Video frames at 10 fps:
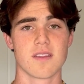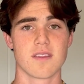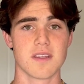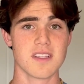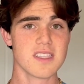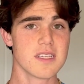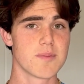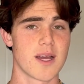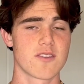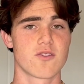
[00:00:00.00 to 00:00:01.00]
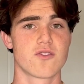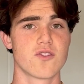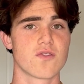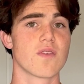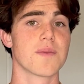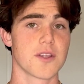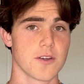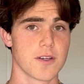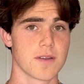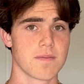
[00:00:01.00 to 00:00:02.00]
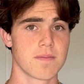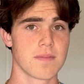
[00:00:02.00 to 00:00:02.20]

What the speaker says: the elite pass rushers from the good.